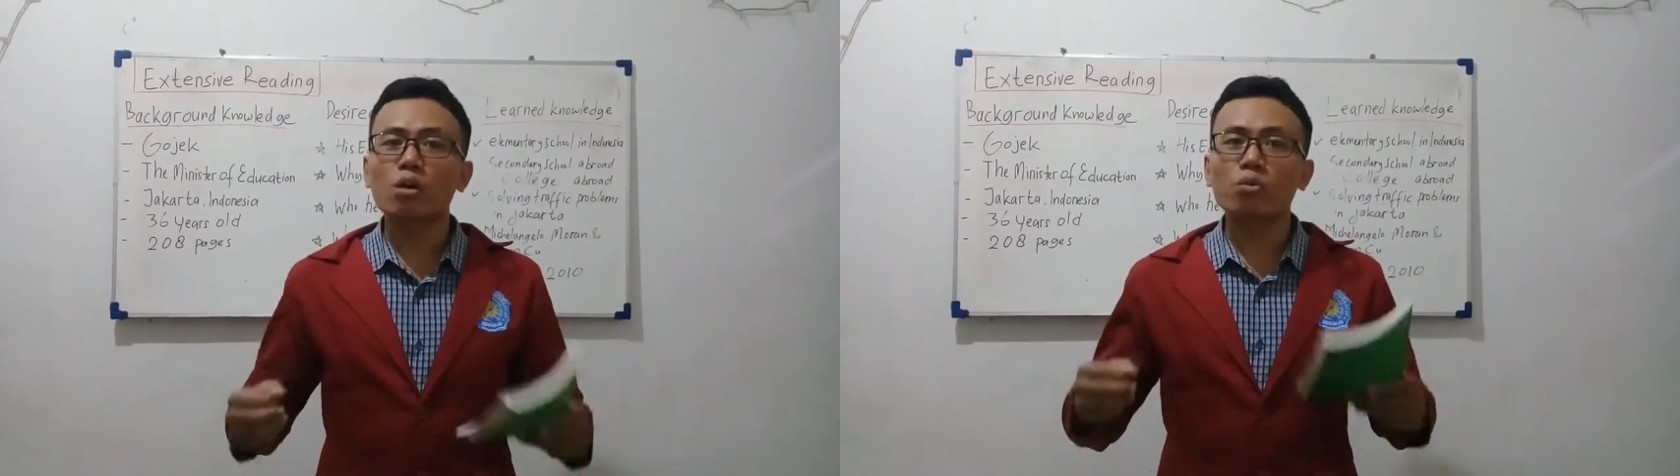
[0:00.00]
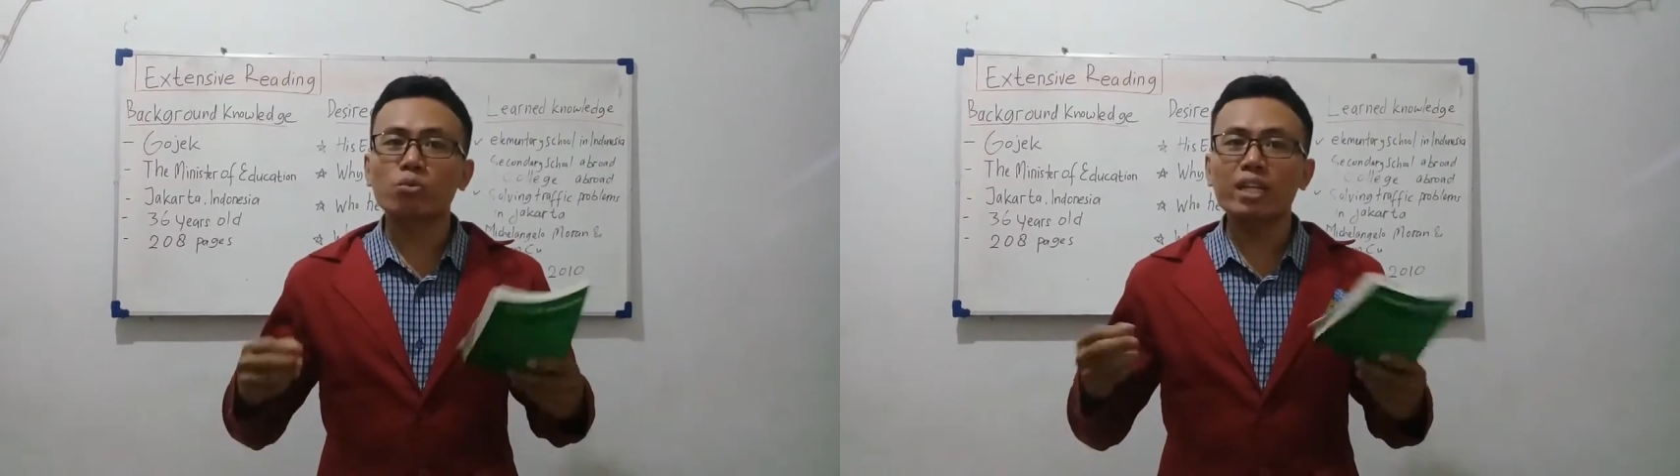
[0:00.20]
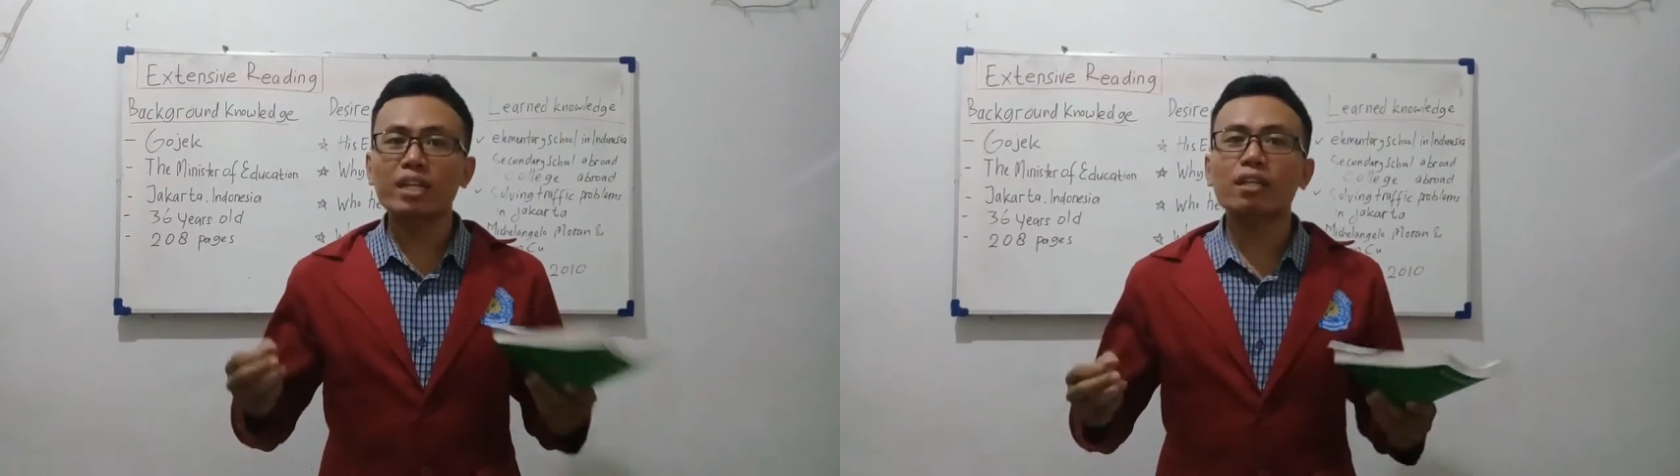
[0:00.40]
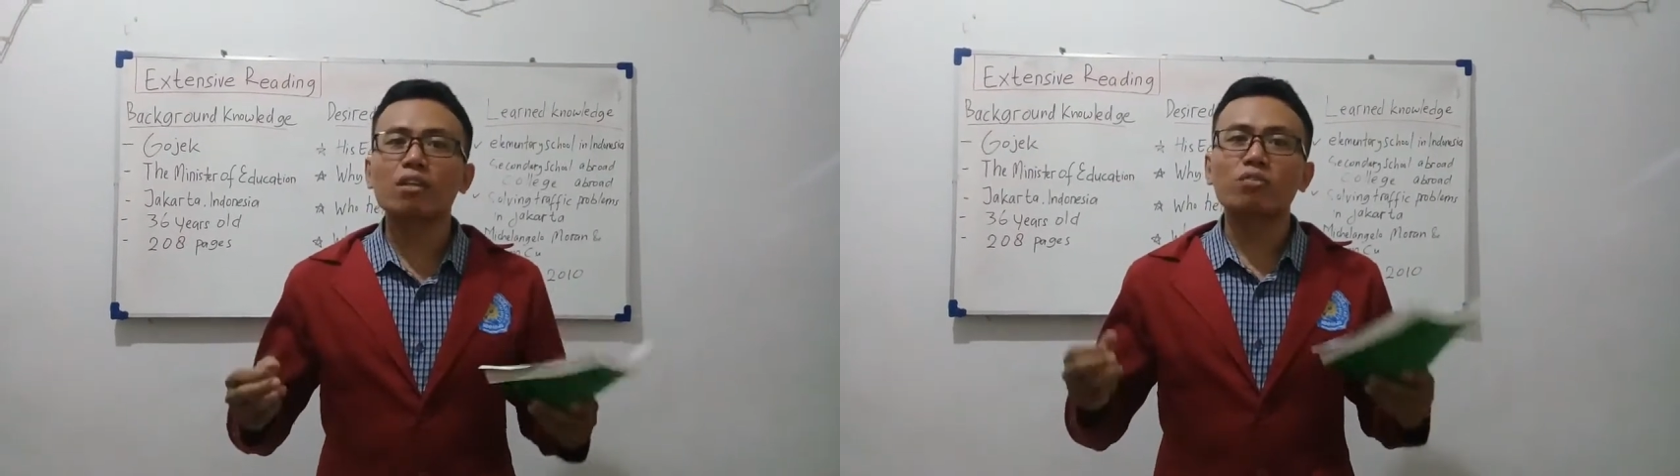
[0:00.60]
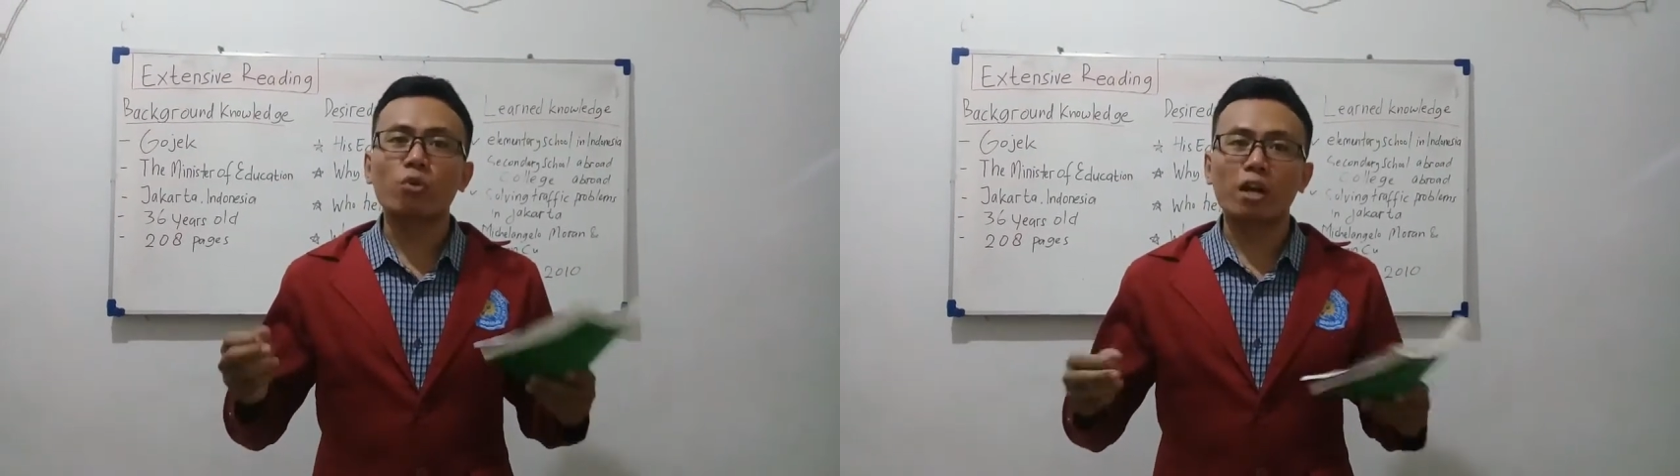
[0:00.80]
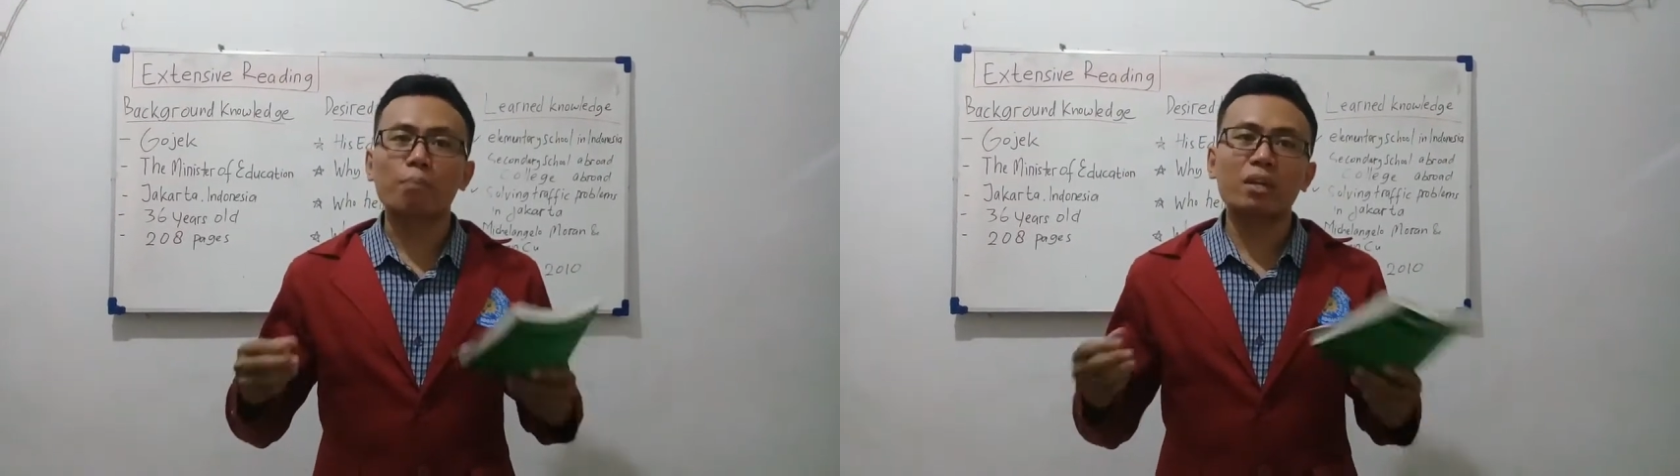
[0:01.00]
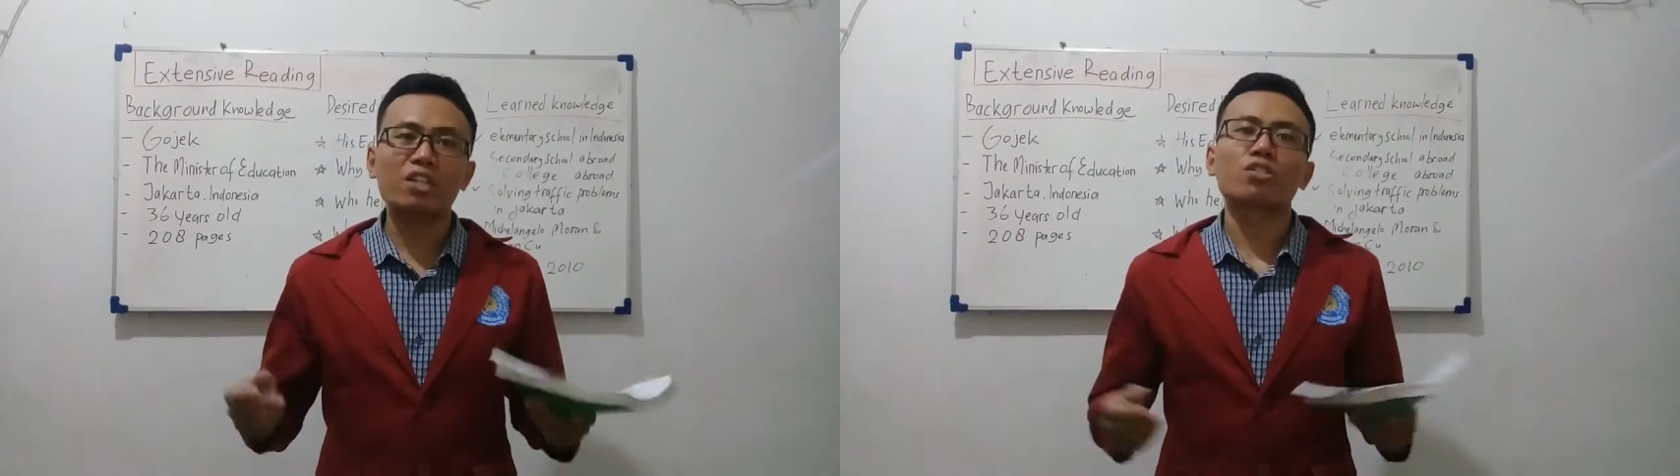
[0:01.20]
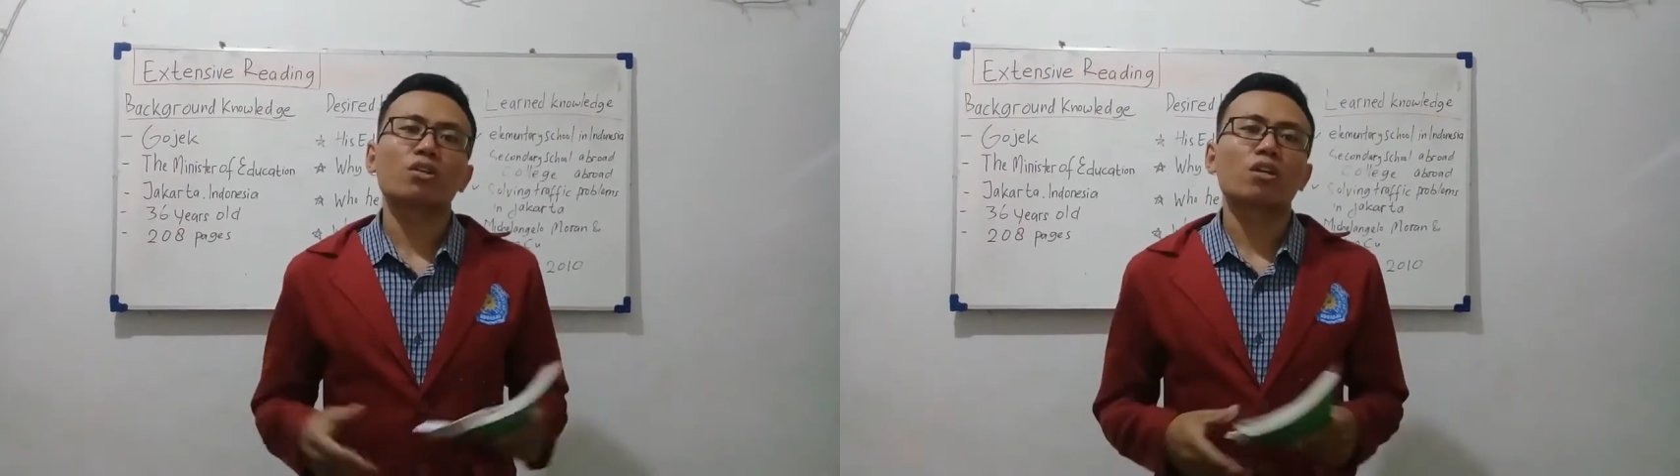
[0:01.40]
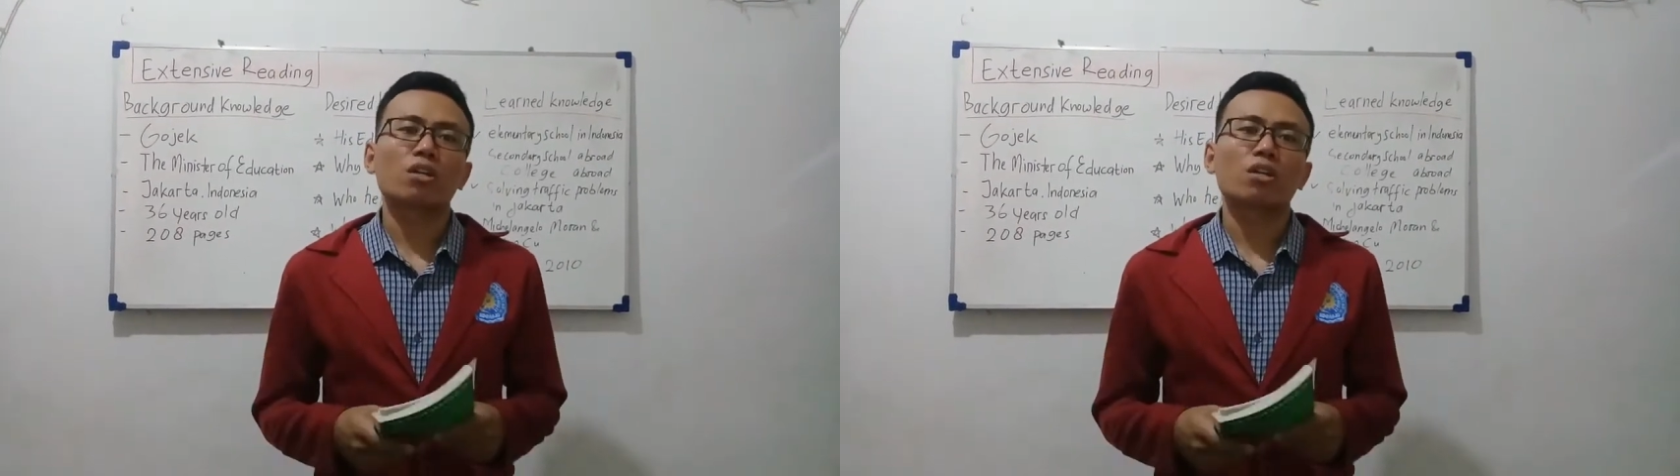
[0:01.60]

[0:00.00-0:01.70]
reading for a pleasure.